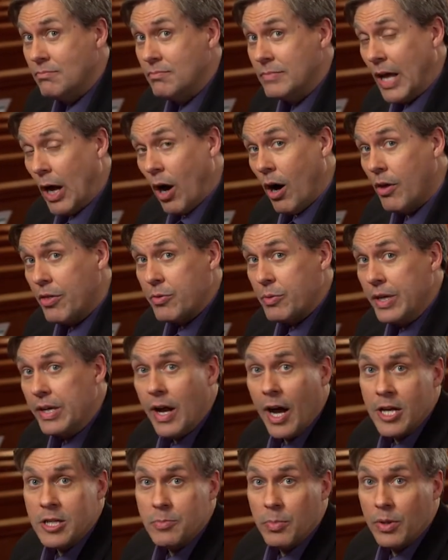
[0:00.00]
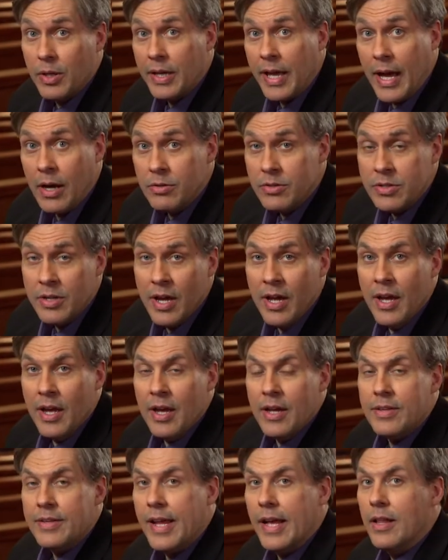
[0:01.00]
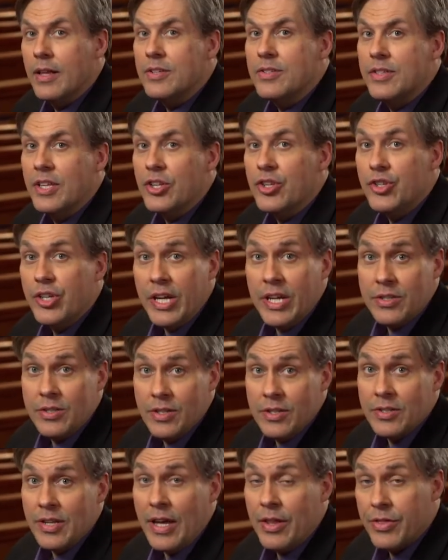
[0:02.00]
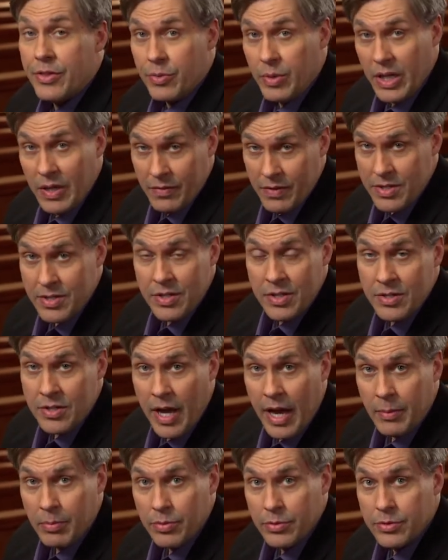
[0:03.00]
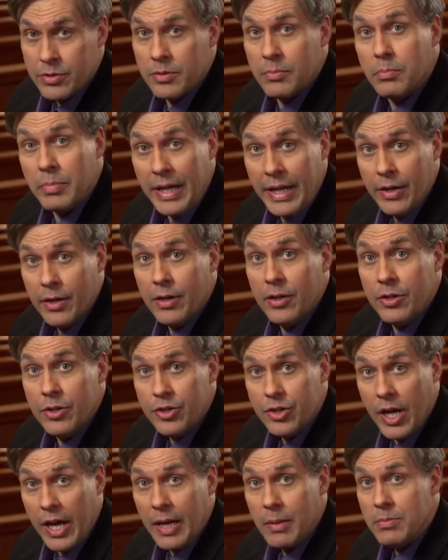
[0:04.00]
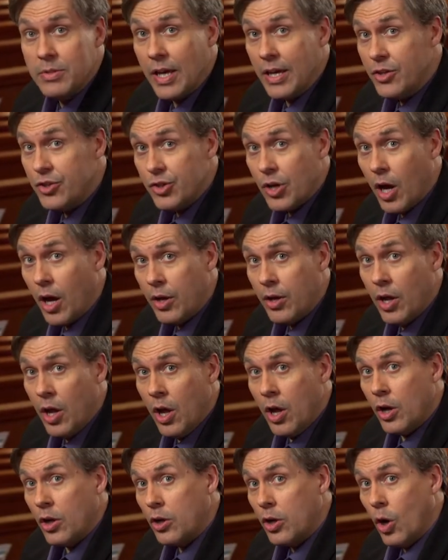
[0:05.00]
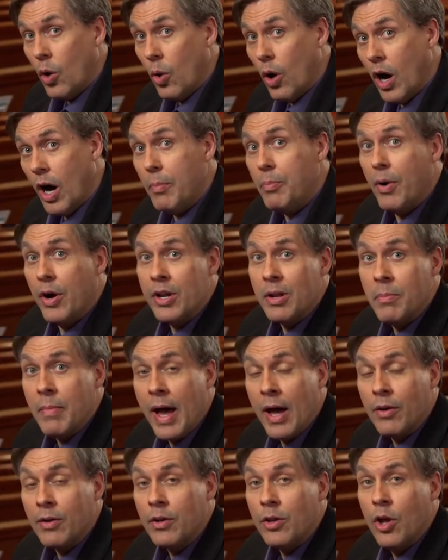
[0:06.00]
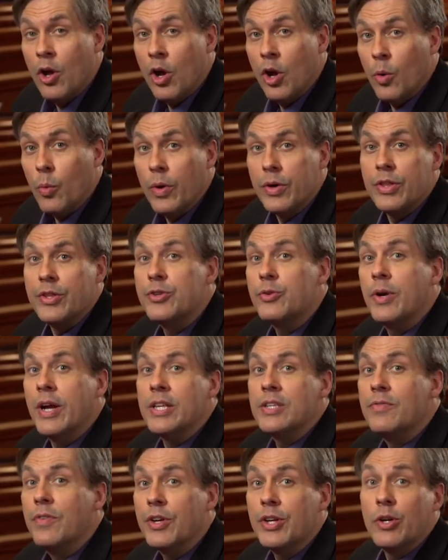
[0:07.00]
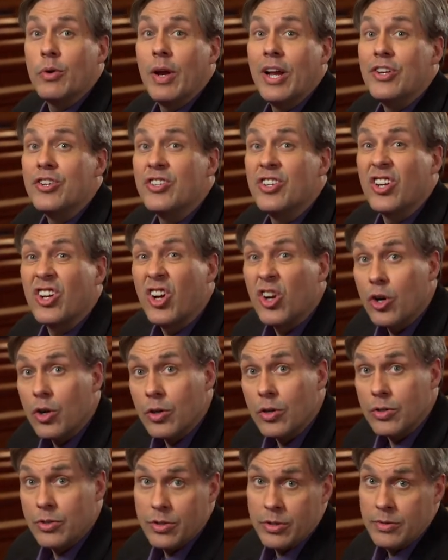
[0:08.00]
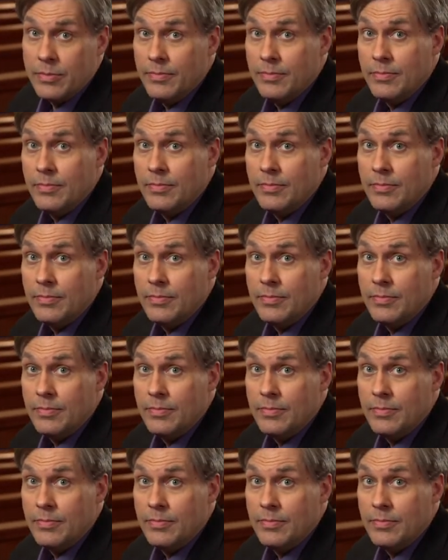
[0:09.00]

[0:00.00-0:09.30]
Now, all three gospel accounts tell us that Jesus and three of his disciples, Peter, James, and John, go up on a mountain where the transfiguration occurs.